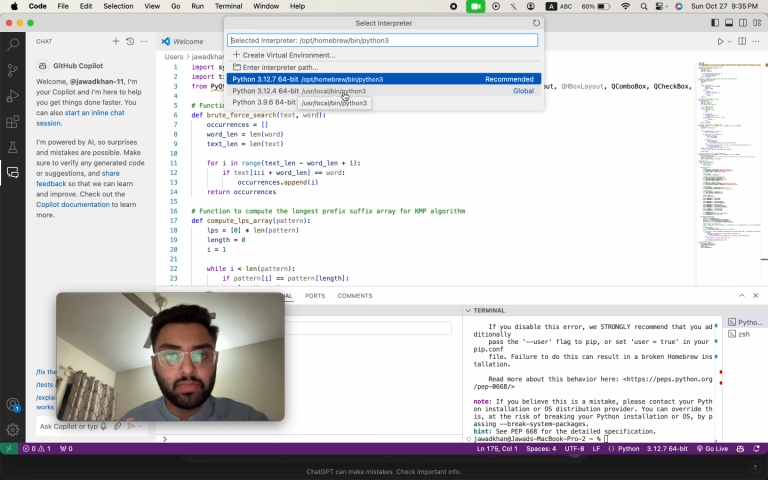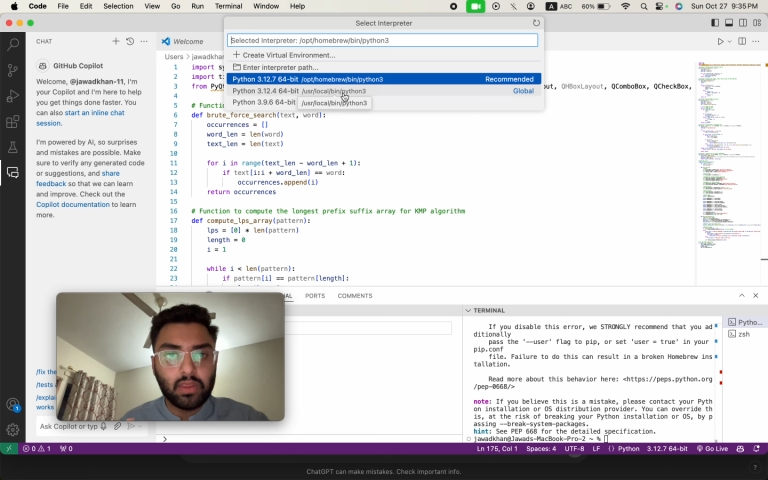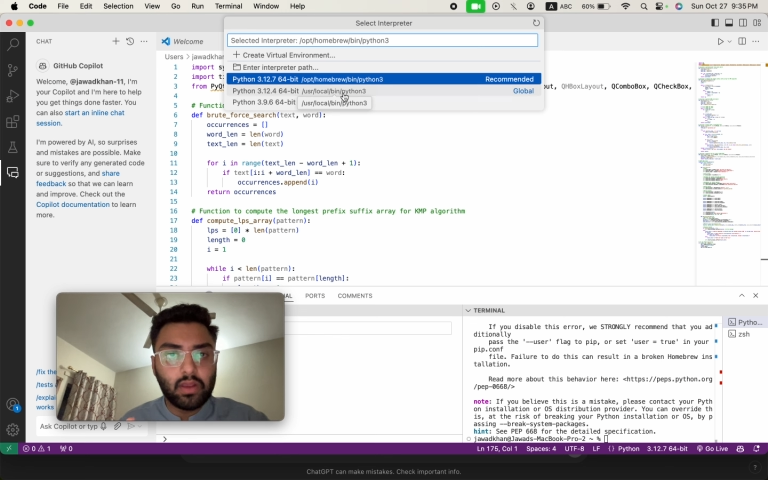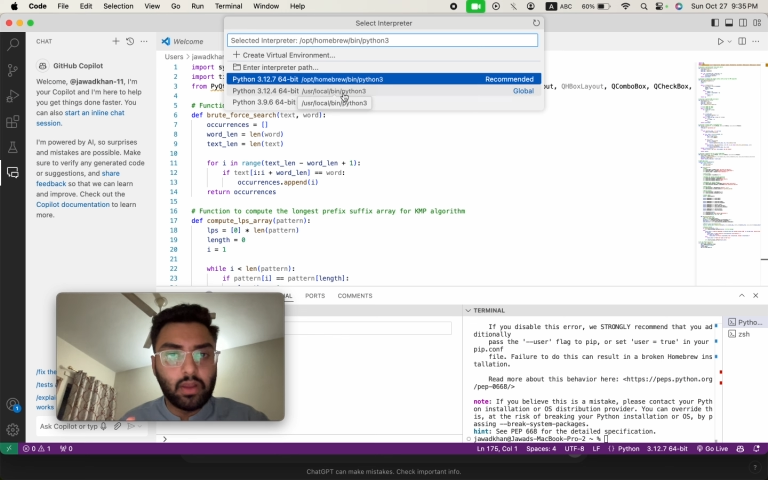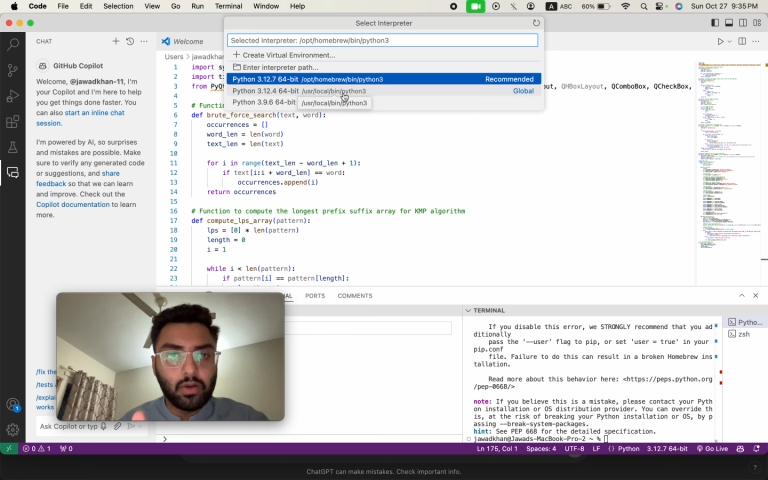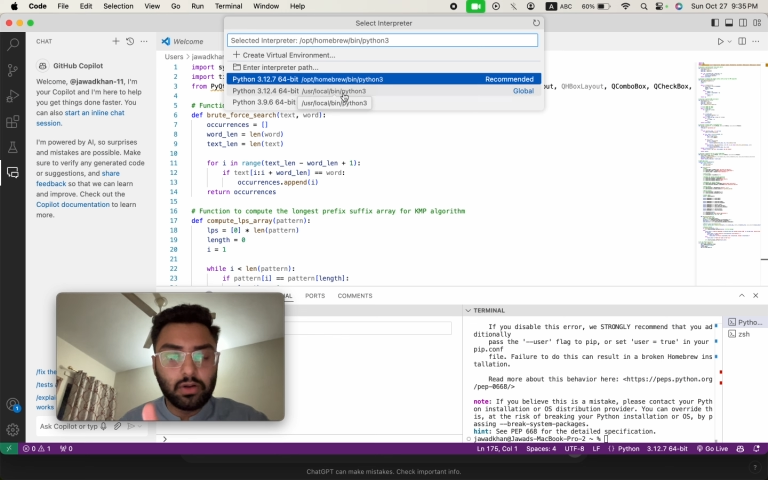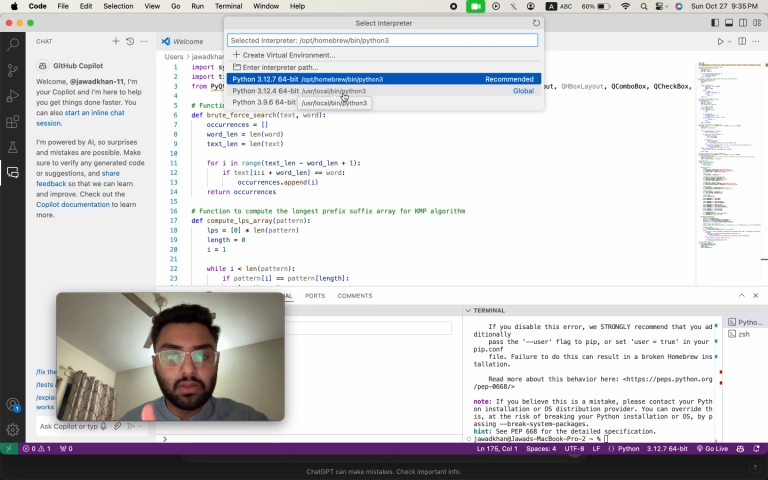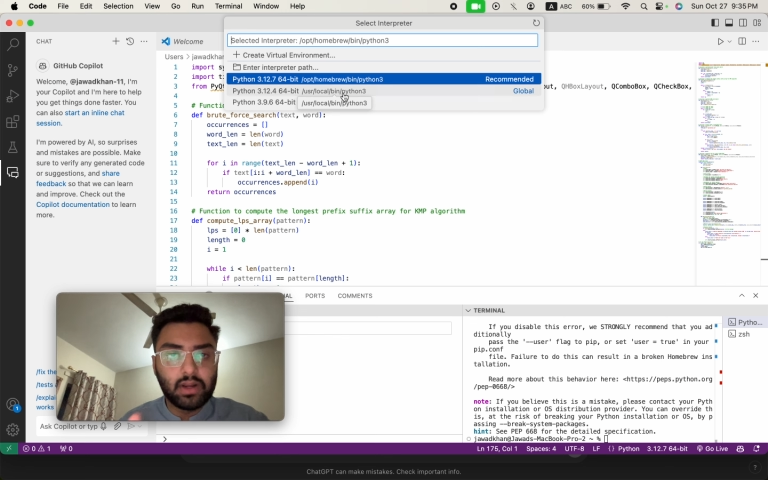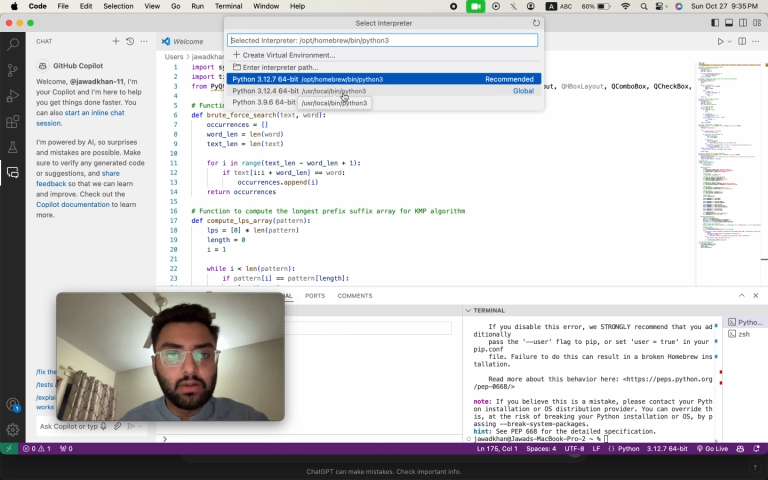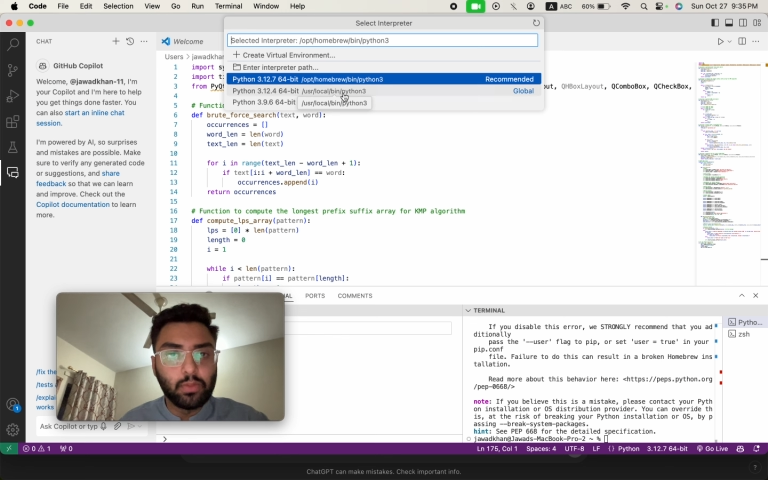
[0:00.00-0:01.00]
not the
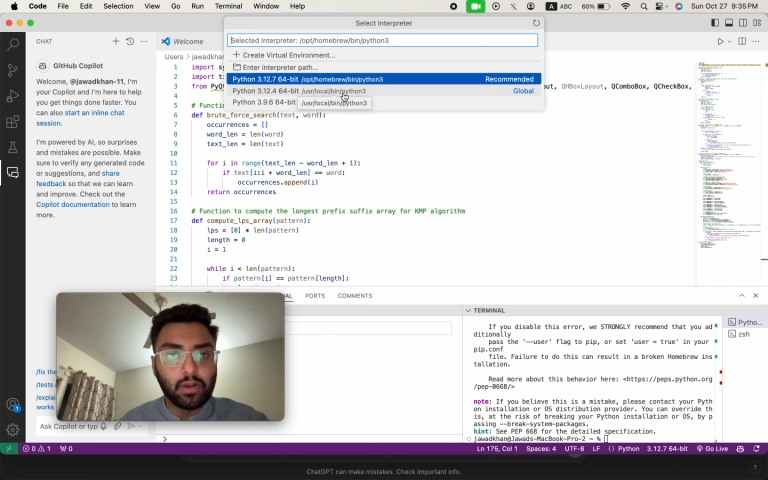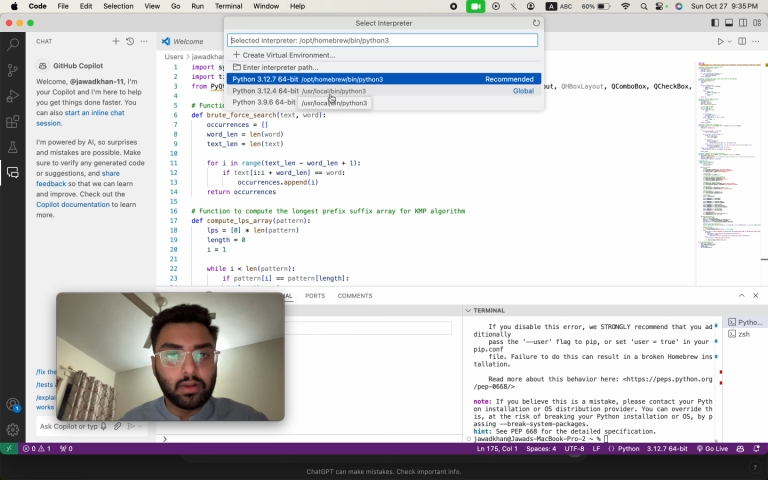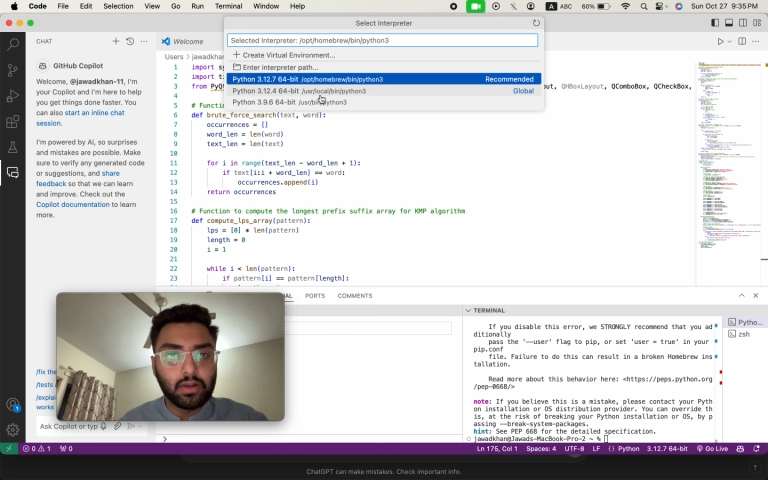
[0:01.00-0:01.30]
right one.